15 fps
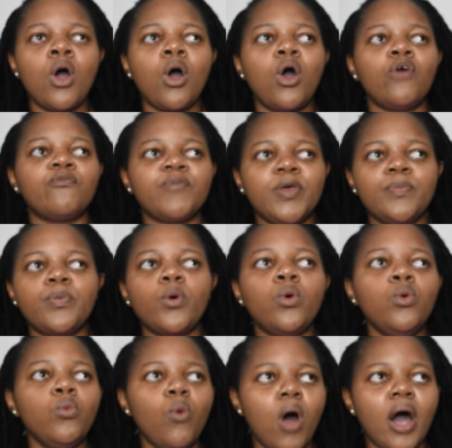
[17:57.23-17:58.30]
of people who
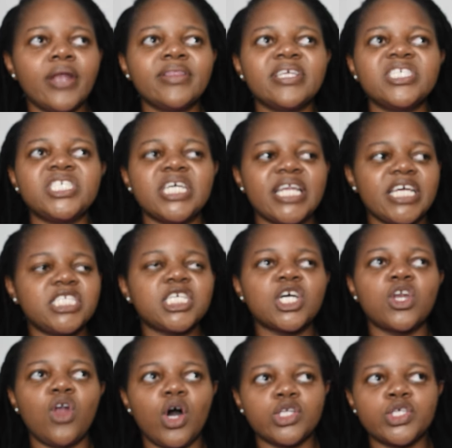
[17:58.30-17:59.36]
won the genetic
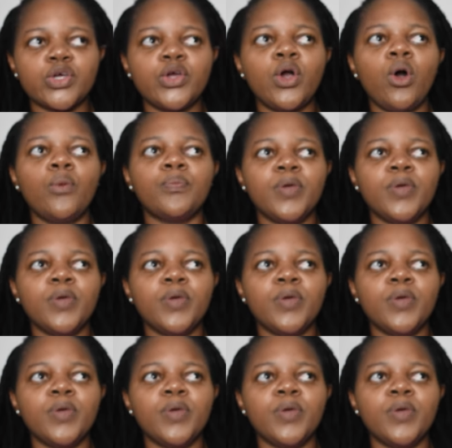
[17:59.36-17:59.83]
lottery or